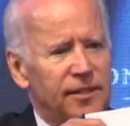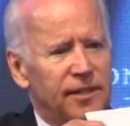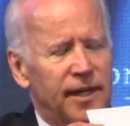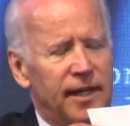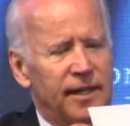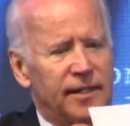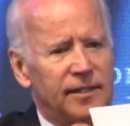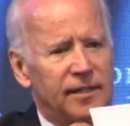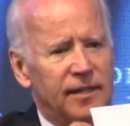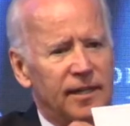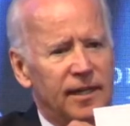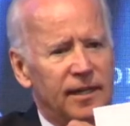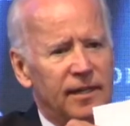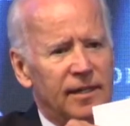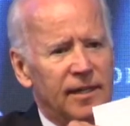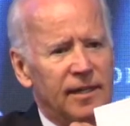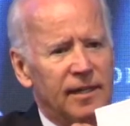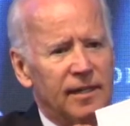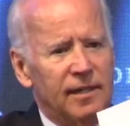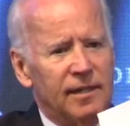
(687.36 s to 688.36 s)
that,
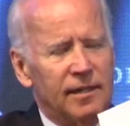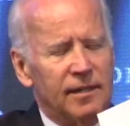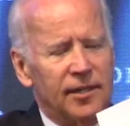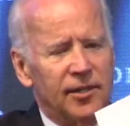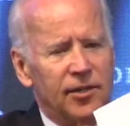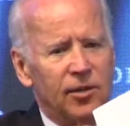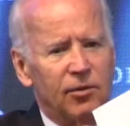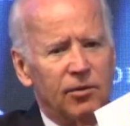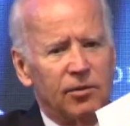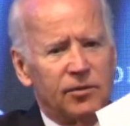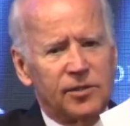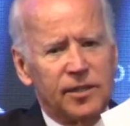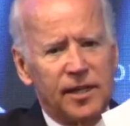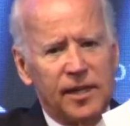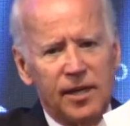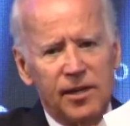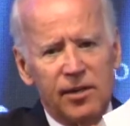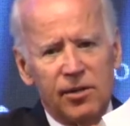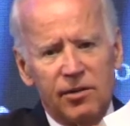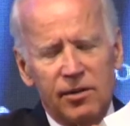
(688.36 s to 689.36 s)
you know, was
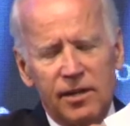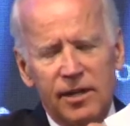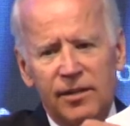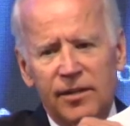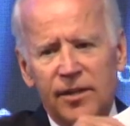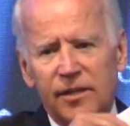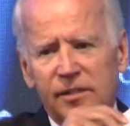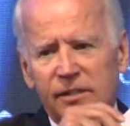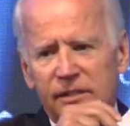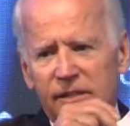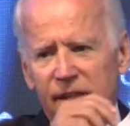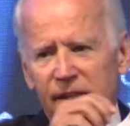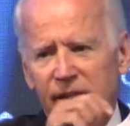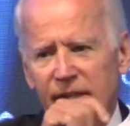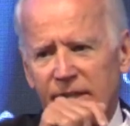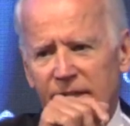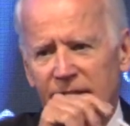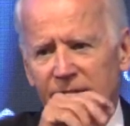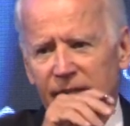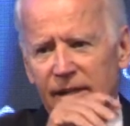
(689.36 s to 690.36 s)
here in this
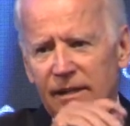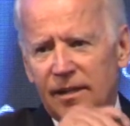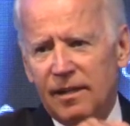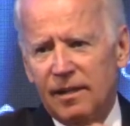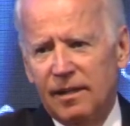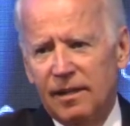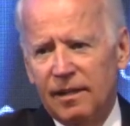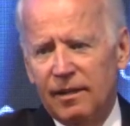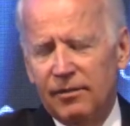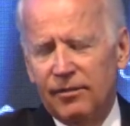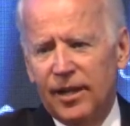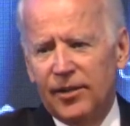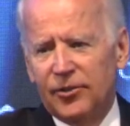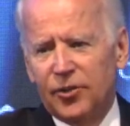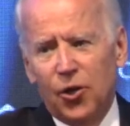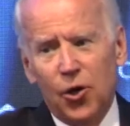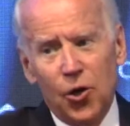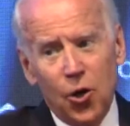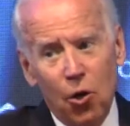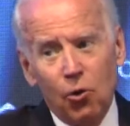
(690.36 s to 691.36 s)
city, that
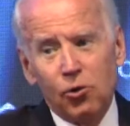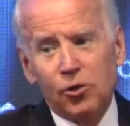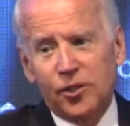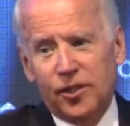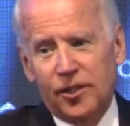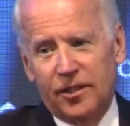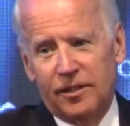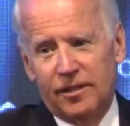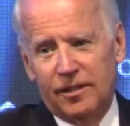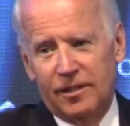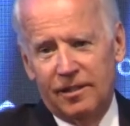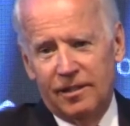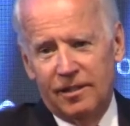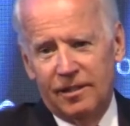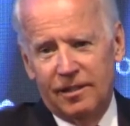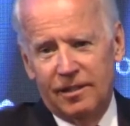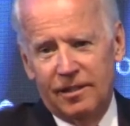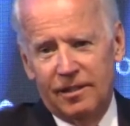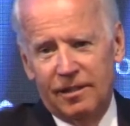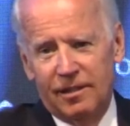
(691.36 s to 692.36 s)
the notion
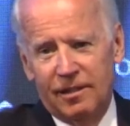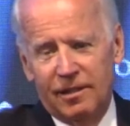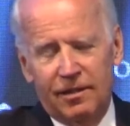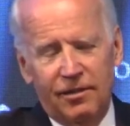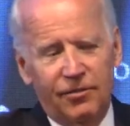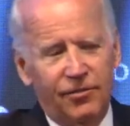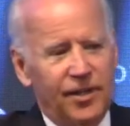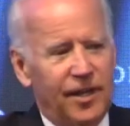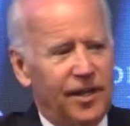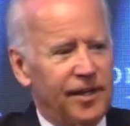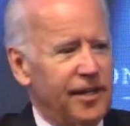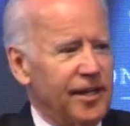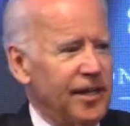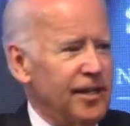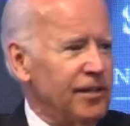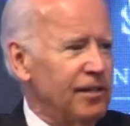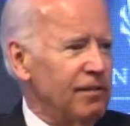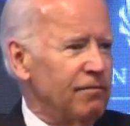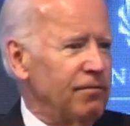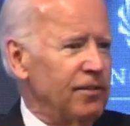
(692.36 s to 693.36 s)
that
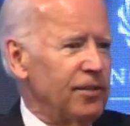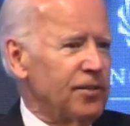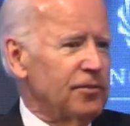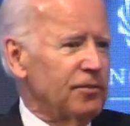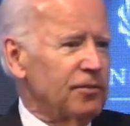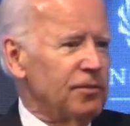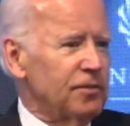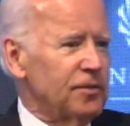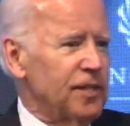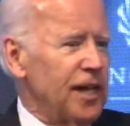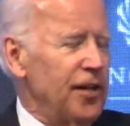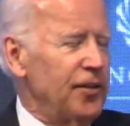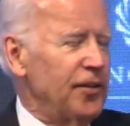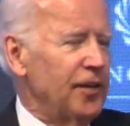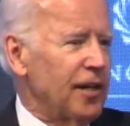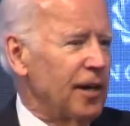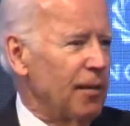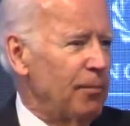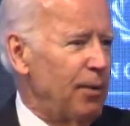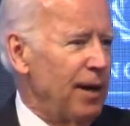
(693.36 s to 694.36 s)
individuals had the
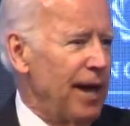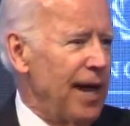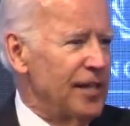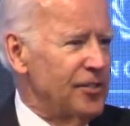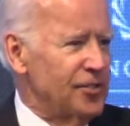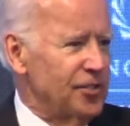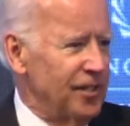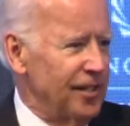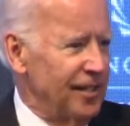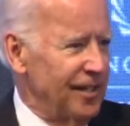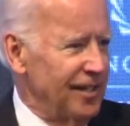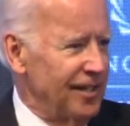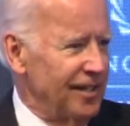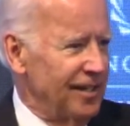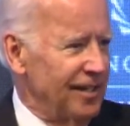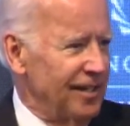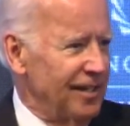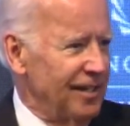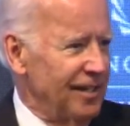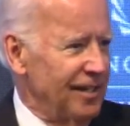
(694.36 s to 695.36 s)
capacity
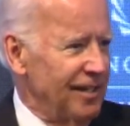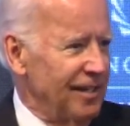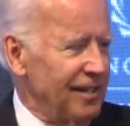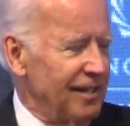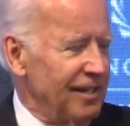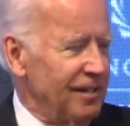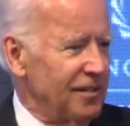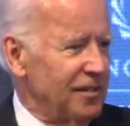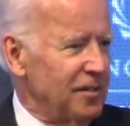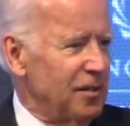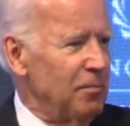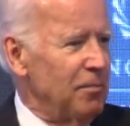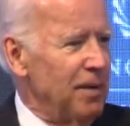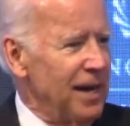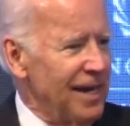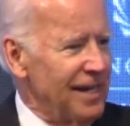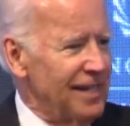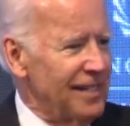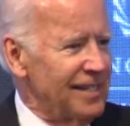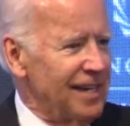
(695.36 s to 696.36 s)
to
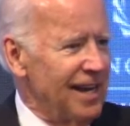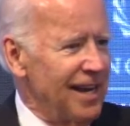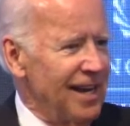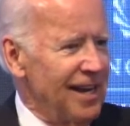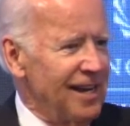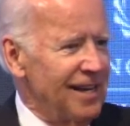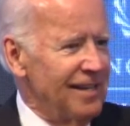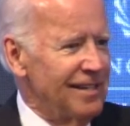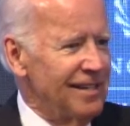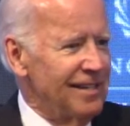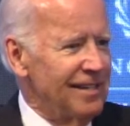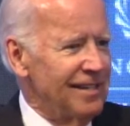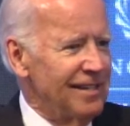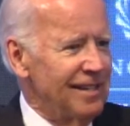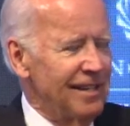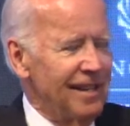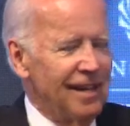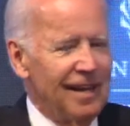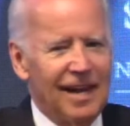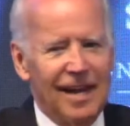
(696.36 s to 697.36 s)
maintain
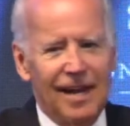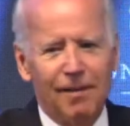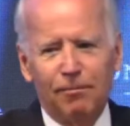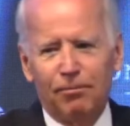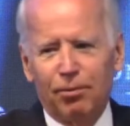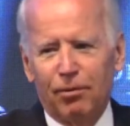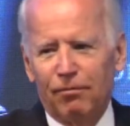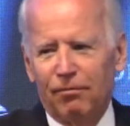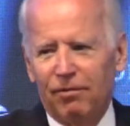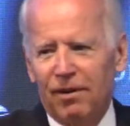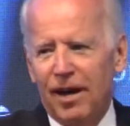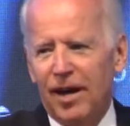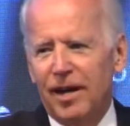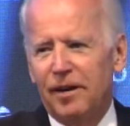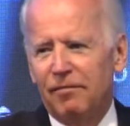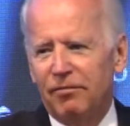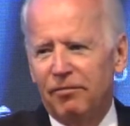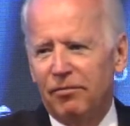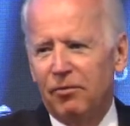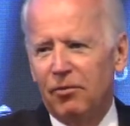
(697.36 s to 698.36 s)
and provide
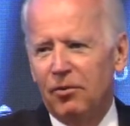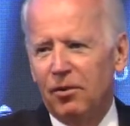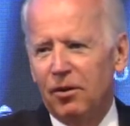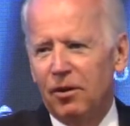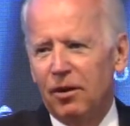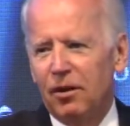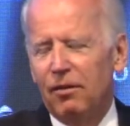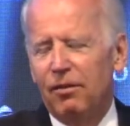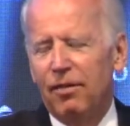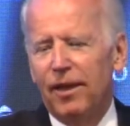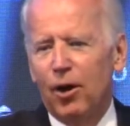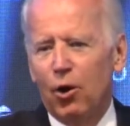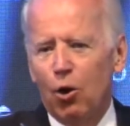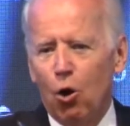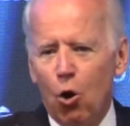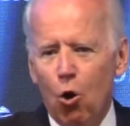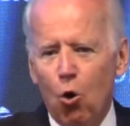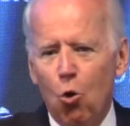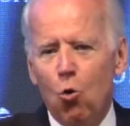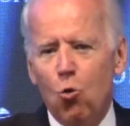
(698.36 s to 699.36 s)
for their
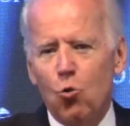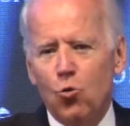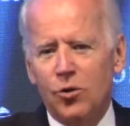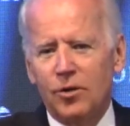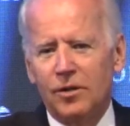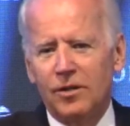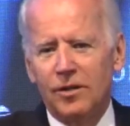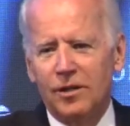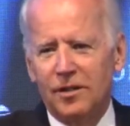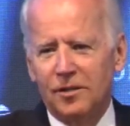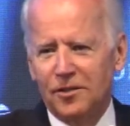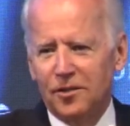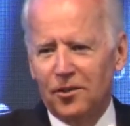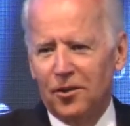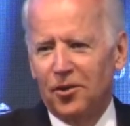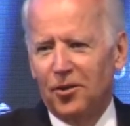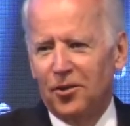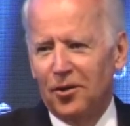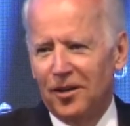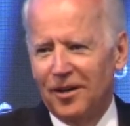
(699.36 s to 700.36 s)
own
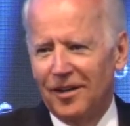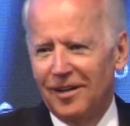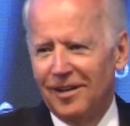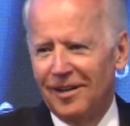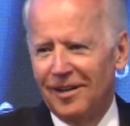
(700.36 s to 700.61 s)
security,